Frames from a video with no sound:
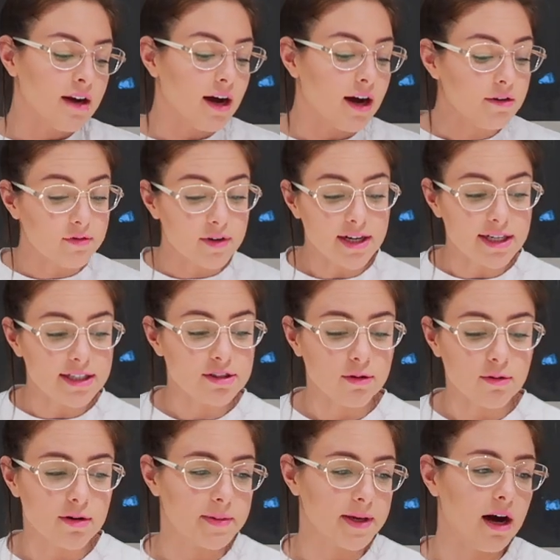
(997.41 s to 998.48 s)
I really
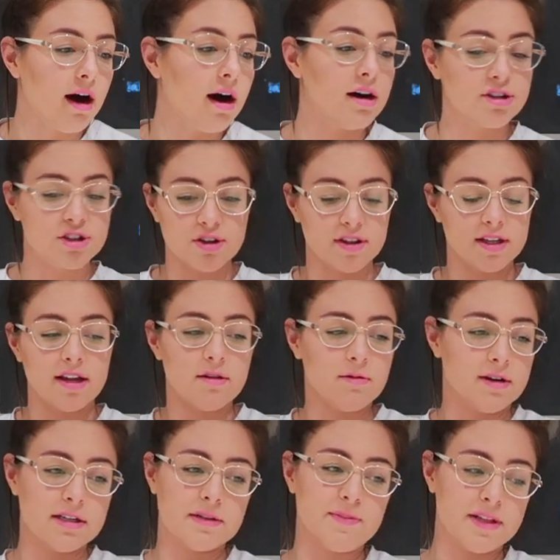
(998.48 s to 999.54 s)
don't want to be harsh on the other
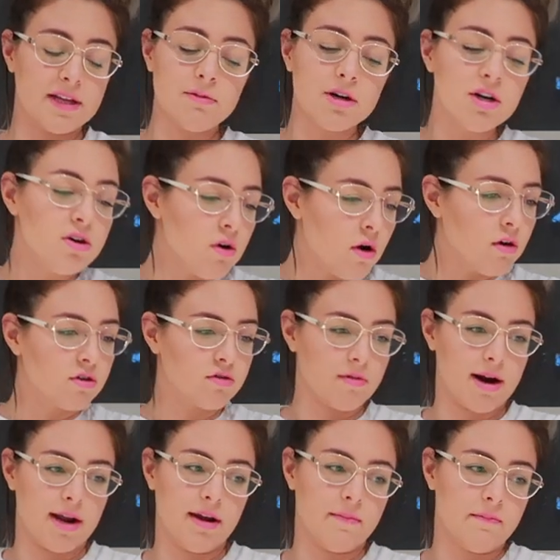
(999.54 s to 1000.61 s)
ones, but they were not
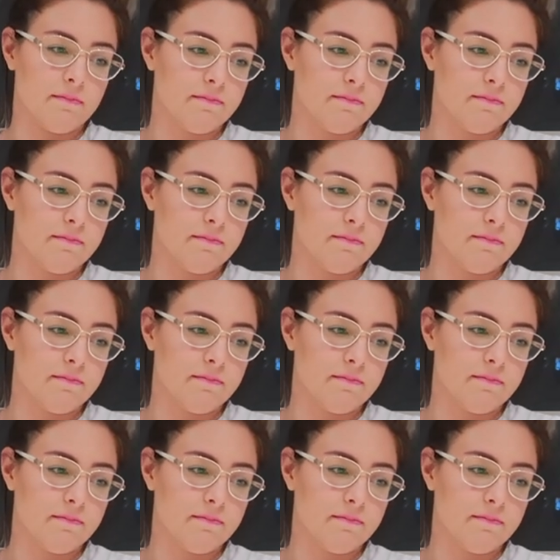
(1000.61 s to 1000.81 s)
great.